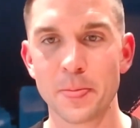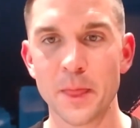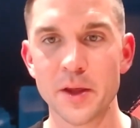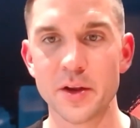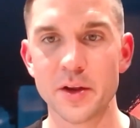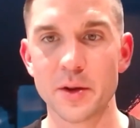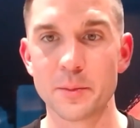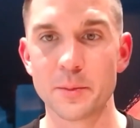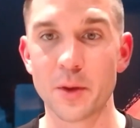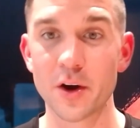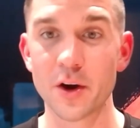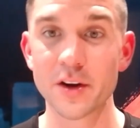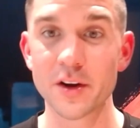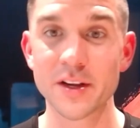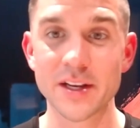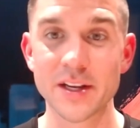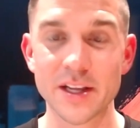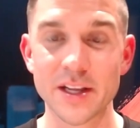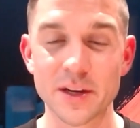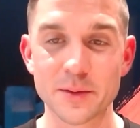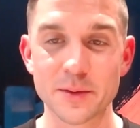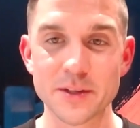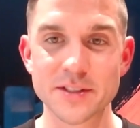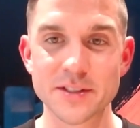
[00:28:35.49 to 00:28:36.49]

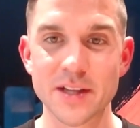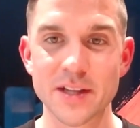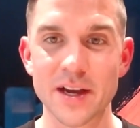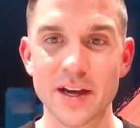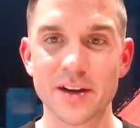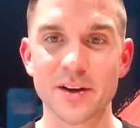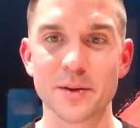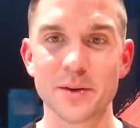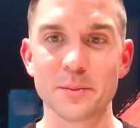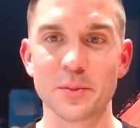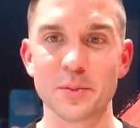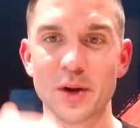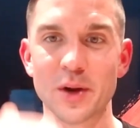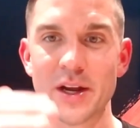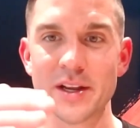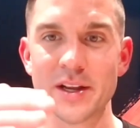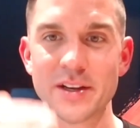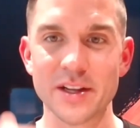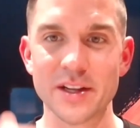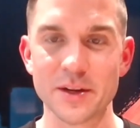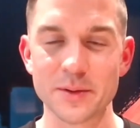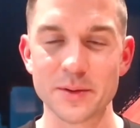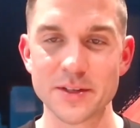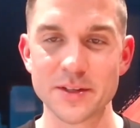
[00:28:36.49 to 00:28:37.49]
marketing, we stack on
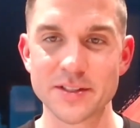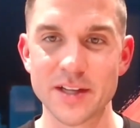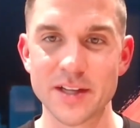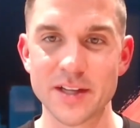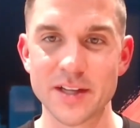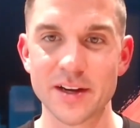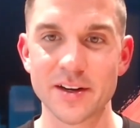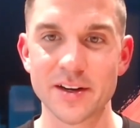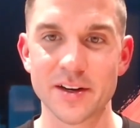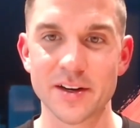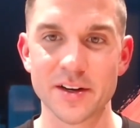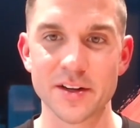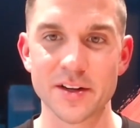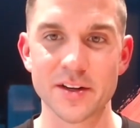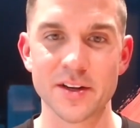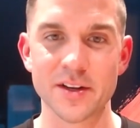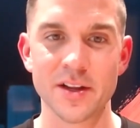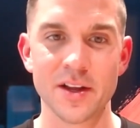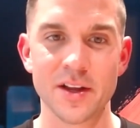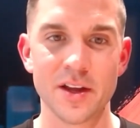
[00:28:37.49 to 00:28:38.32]
branding, we stack on,